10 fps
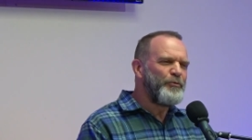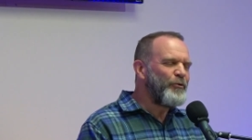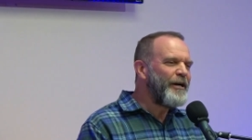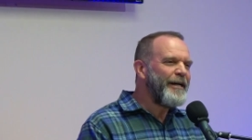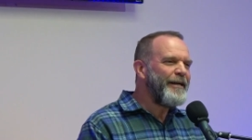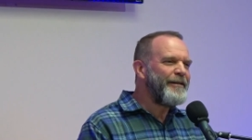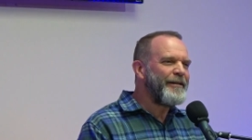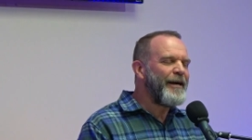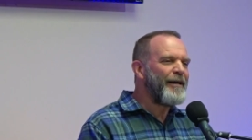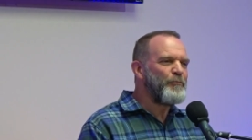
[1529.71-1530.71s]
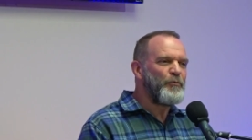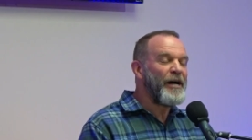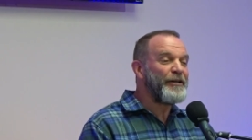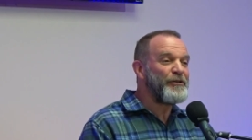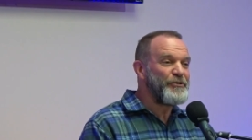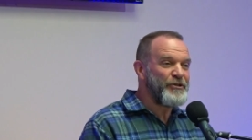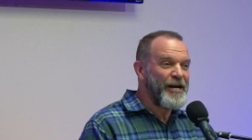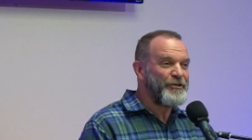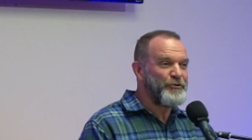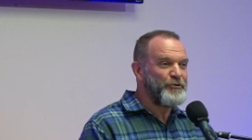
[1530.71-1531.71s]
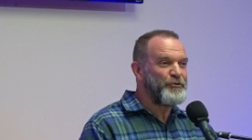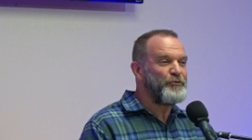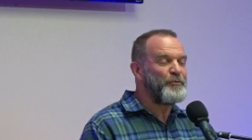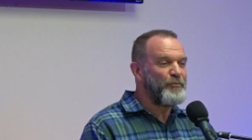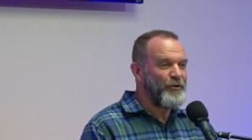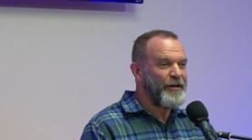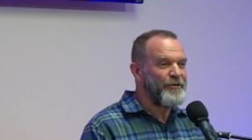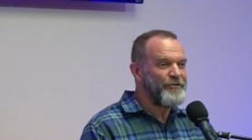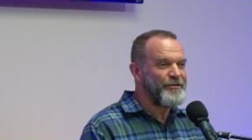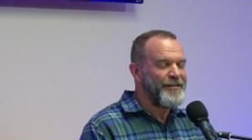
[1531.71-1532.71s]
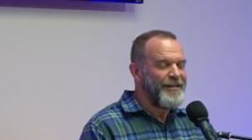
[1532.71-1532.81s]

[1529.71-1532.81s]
prayed and got miraculous answers to their prayers.